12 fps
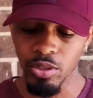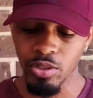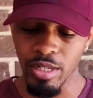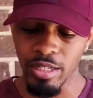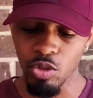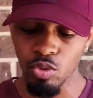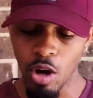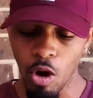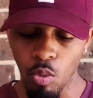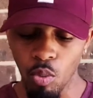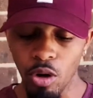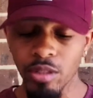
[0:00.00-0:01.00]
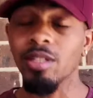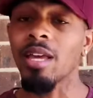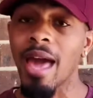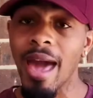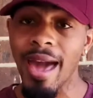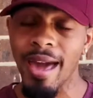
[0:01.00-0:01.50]
And you don't want to
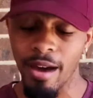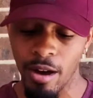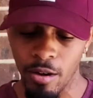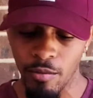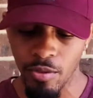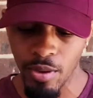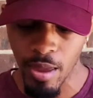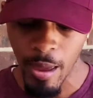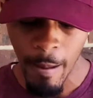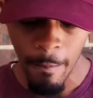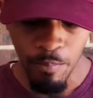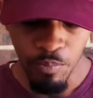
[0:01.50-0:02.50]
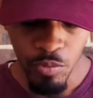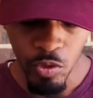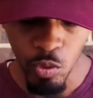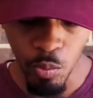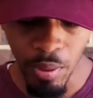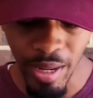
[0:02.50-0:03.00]
have
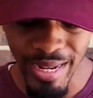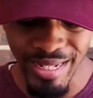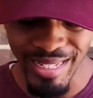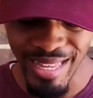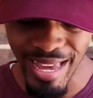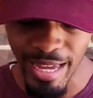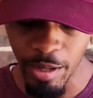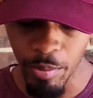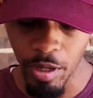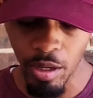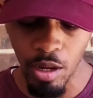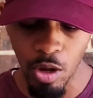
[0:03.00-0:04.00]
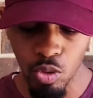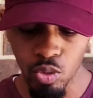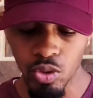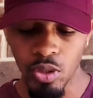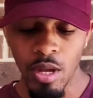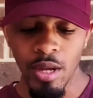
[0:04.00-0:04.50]
to play the game
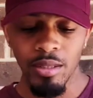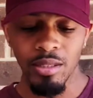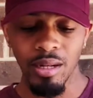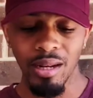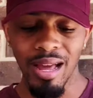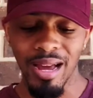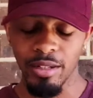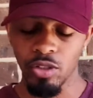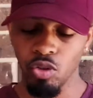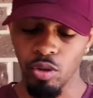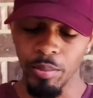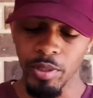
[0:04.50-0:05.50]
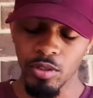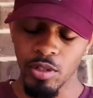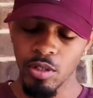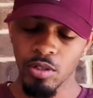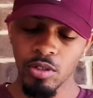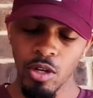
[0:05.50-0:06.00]
close to the line of scrimmage.
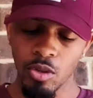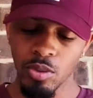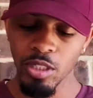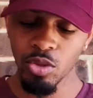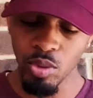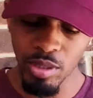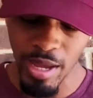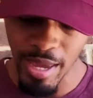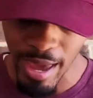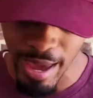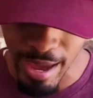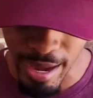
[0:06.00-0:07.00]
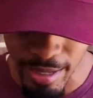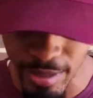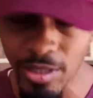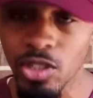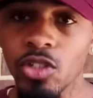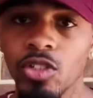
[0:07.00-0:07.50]
So this is what they had, and
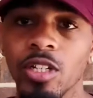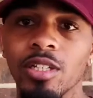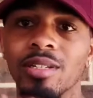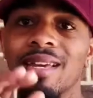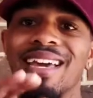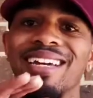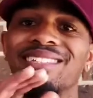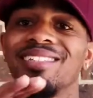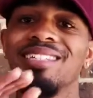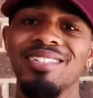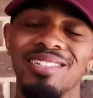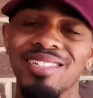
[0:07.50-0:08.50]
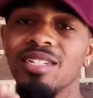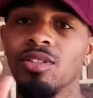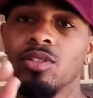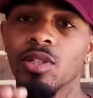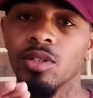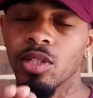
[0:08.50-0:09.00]
this is just the SEC
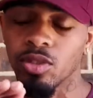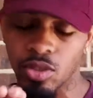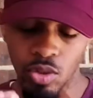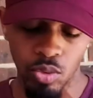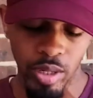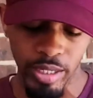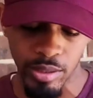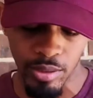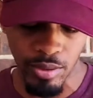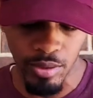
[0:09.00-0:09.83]
statistical rankings.